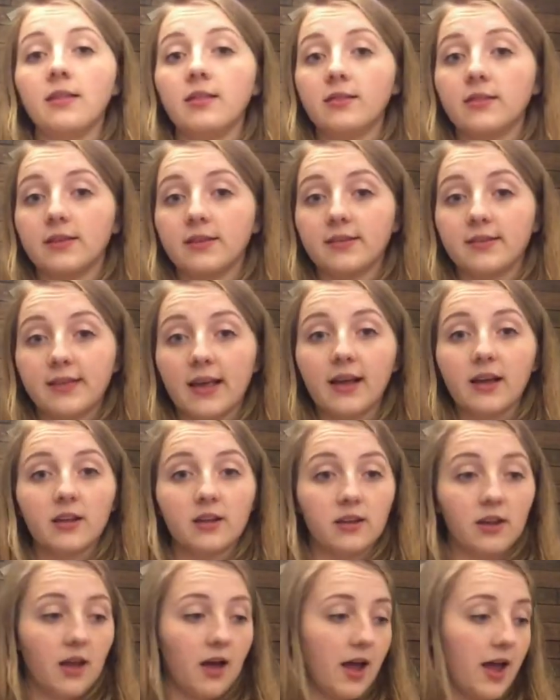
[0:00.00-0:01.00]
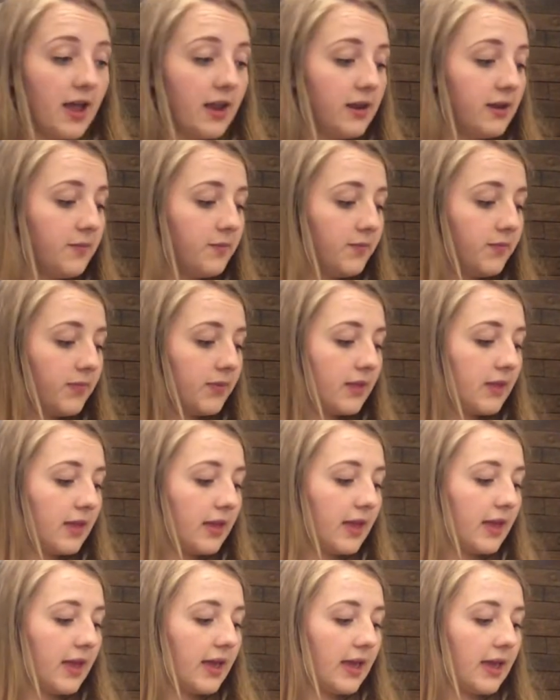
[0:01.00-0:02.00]
The second line
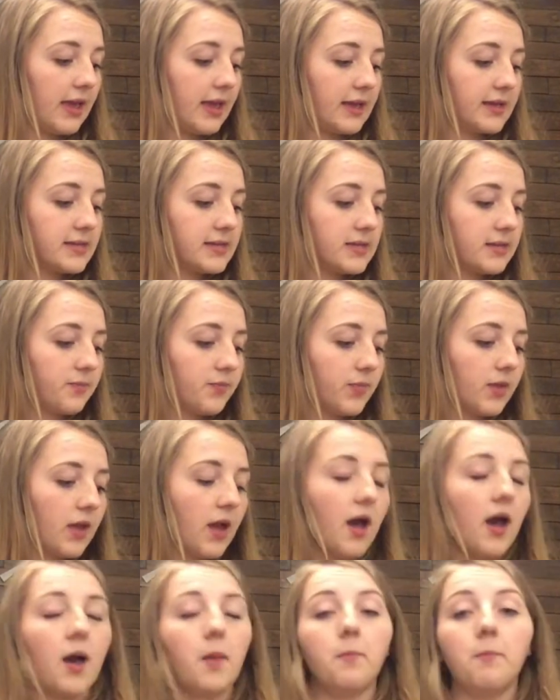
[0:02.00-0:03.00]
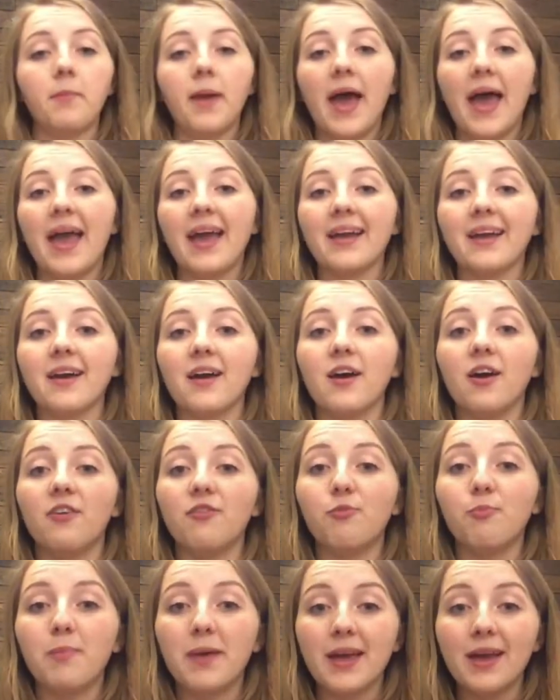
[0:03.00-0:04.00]
is a peck of
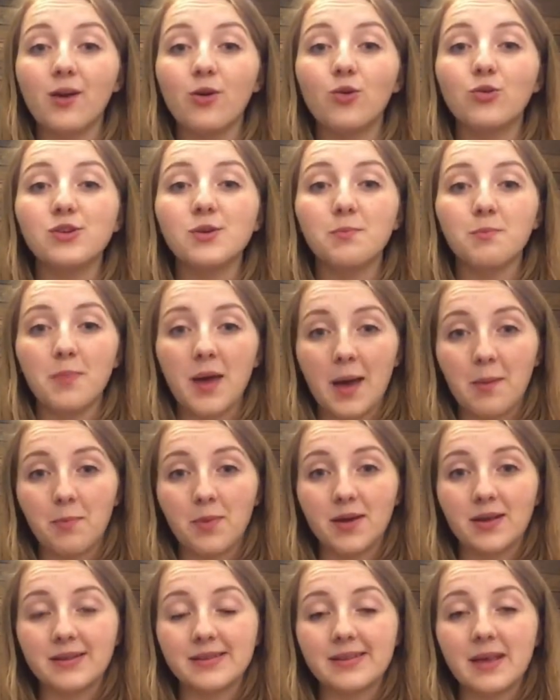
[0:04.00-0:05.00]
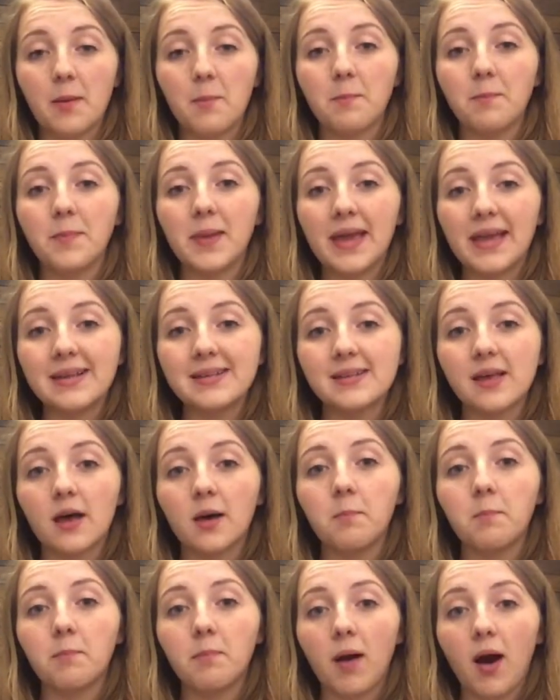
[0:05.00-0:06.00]
pickled peppers Peter
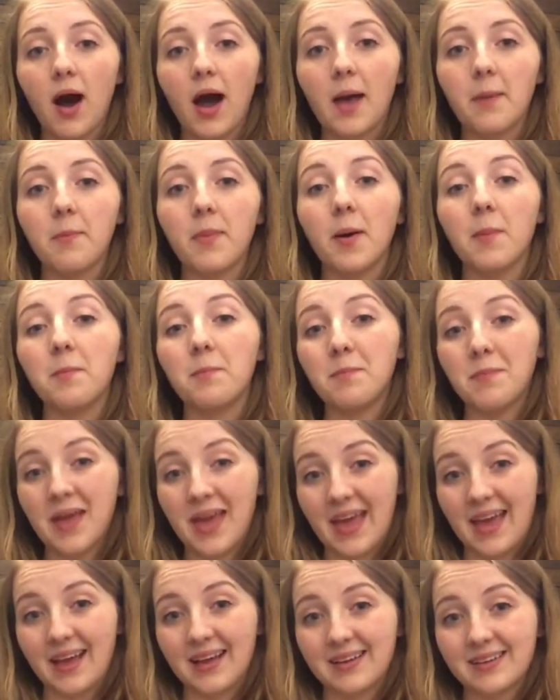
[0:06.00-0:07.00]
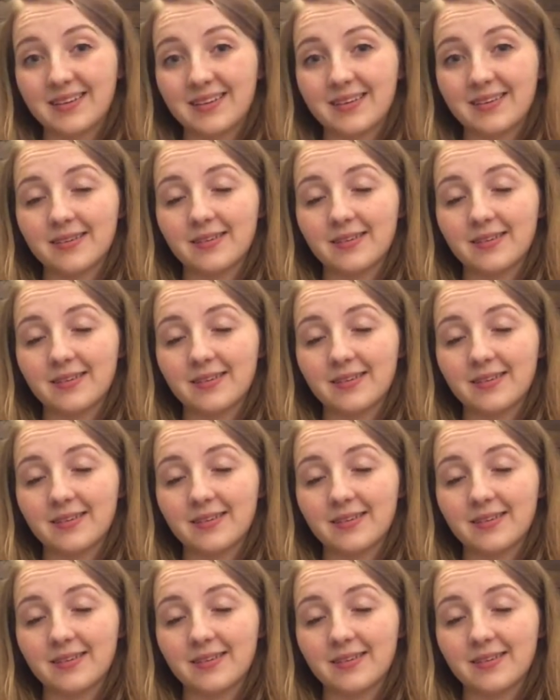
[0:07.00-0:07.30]
Piper picked.